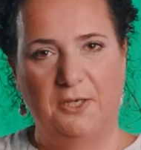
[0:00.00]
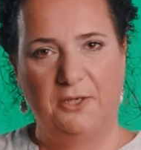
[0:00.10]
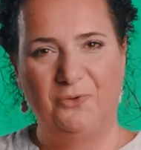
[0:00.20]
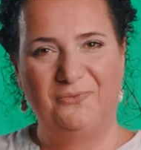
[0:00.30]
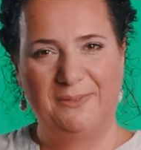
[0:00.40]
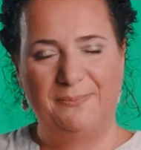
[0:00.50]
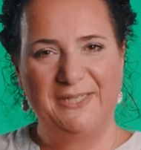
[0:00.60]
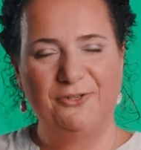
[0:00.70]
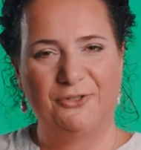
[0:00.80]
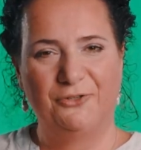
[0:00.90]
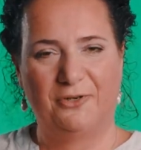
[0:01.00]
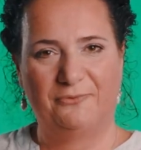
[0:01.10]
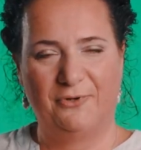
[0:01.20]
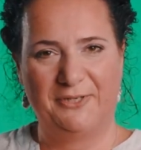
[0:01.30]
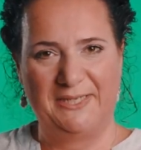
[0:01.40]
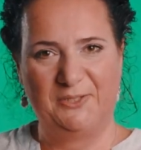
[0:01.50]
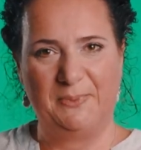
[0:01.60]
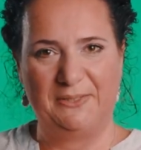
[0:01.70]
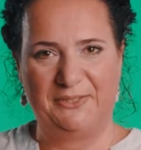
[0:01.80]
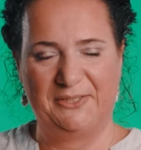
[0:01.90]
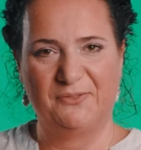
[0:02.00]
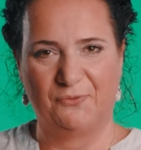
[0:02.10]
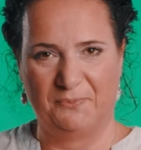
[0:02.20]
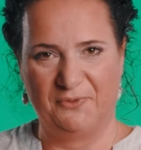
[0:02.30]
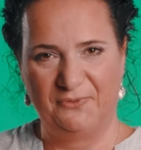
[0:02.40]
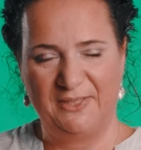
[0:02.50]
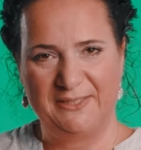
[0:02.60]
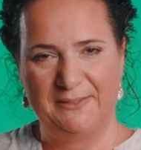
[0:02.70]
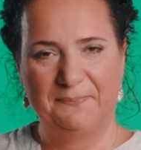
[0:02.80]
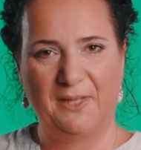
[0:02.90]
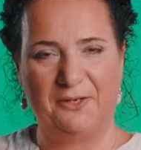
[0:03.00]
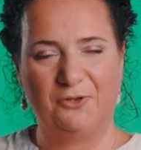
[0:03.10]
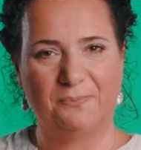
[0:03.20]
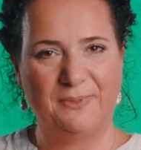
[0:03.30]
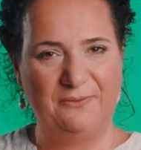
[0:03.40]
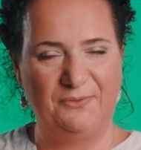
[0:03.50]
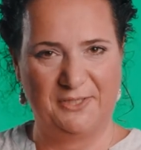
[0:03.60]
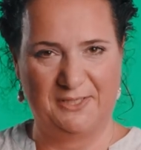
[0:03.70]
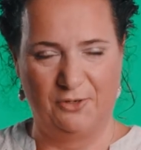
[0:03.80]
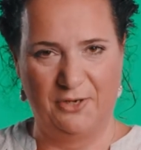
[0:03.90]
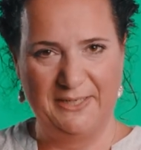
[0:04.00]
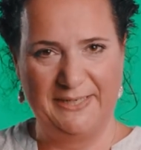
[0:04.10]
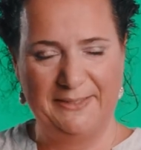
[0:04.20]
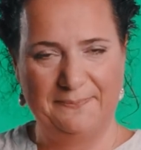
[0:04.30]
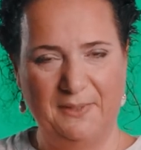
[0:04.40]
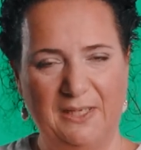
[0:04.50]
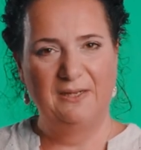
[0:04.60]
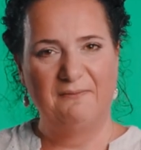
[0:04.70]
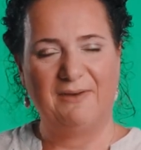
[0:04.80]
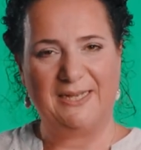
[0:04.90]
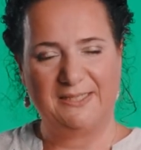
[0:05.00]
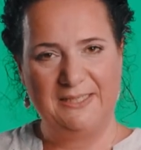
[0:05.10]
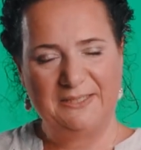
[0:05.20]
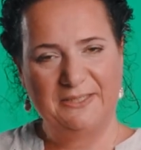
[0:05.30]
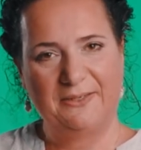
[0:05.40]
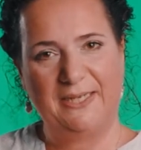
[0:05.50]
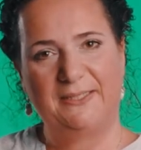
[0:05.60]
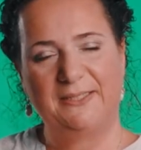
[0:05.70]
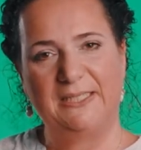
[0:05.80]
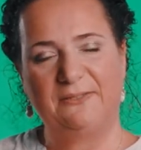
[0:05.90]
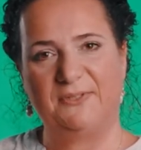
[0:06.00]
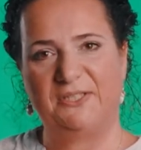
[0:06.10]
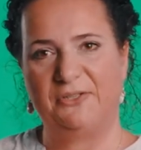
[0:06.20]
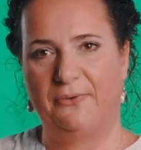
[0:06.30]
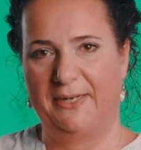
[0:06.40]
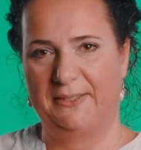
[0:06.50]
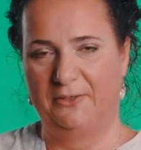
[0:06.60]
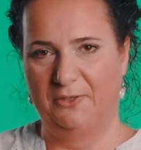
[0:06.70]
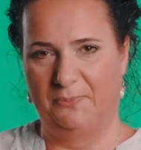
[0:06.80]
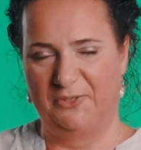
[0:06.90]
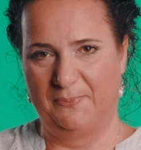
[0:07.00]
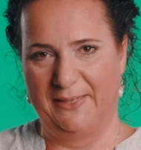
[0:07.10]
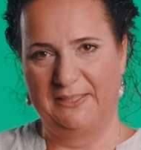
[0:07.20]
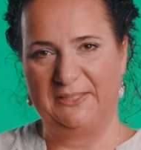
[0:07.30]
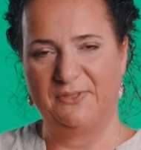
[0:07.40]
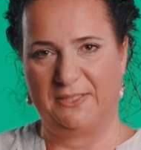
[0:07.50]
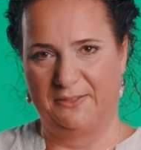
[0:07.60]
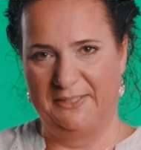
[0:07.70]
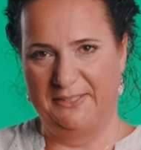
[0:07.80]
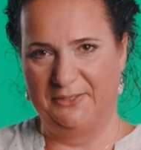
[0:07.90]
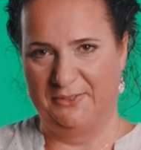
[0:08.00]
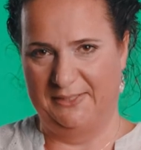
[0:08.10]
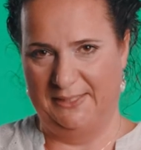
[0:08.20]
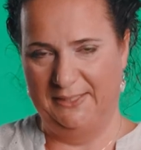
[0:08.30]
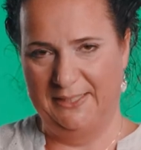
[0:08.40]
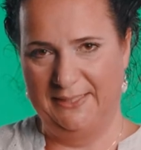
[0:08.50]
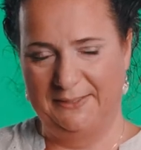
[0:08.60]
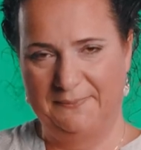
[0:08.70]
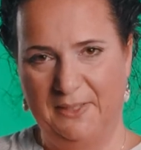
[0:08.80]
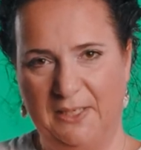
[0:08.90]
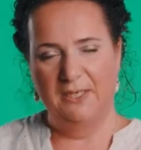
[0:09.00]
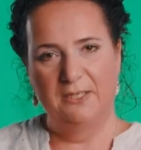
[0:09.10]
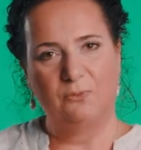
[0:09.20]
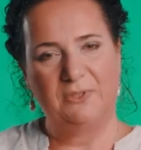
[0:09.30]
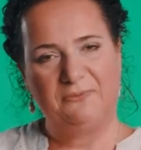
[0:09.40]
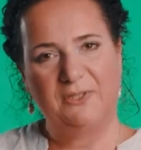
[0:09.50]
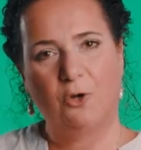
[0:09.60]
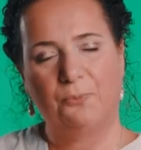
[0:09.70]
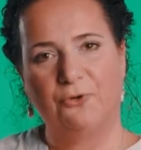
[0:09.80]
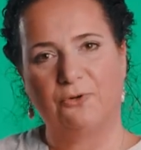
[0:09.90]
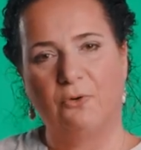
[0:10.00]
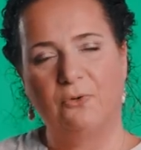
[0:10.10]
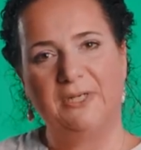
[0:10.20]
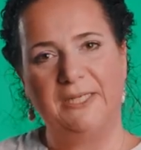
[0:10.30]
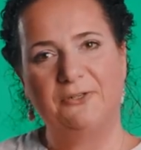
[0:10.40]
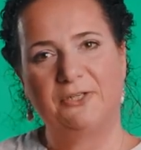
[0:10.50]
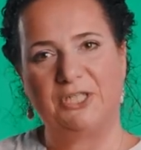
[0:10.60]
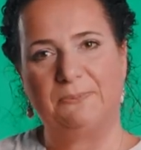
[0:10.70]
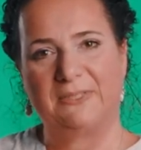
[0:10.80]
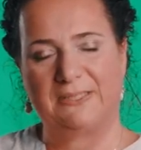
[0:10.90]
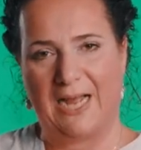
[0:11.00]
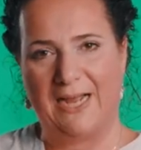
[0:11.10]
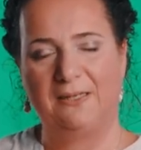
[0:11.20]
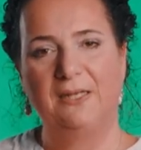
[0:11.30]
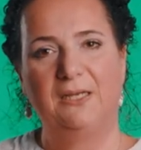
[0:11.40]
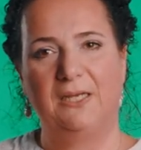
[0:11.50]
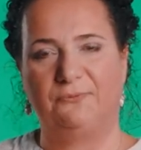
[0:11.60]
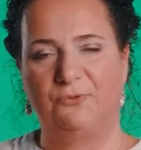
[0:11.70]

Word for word: you will build on your work experience from the field and your previous learning, whilst integrating it with theoretical perspectives and critical thinking to develop your own leadership style and